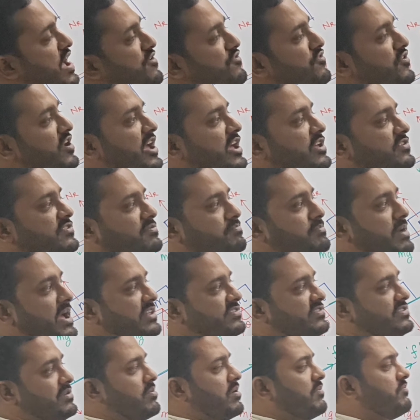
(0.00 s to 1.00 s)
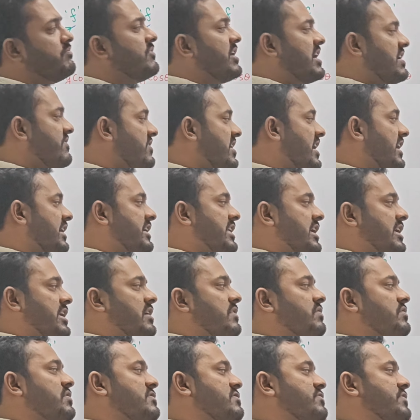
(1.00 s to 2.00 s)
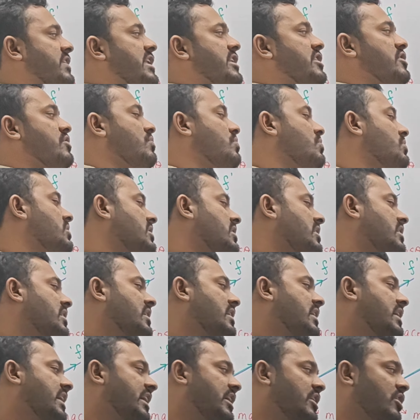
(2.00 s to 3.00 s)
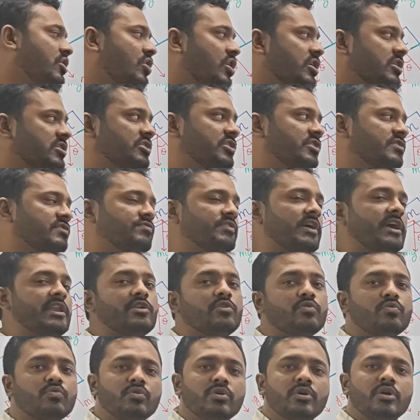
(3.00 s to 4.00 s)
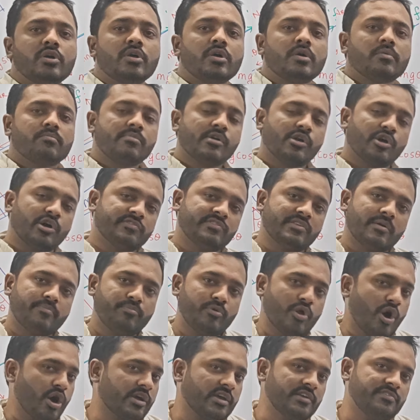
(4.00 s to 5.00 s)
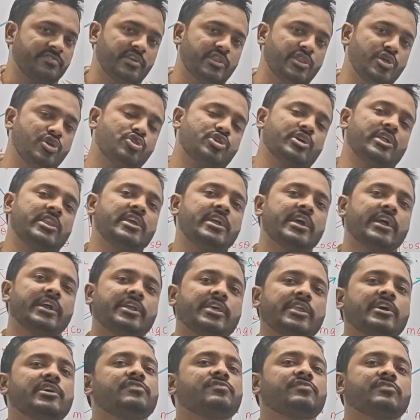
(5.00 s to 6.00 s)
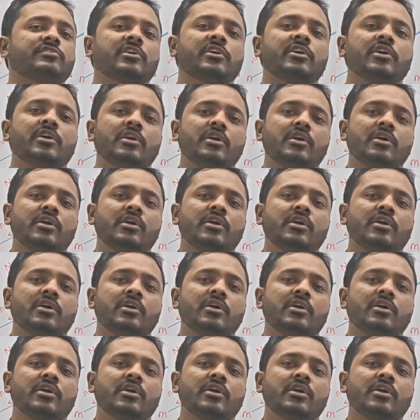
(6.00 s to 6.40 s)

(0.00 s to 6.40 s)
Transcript: Fs maximum. Why we are taking this value and not this value? Because the block is initially at rest.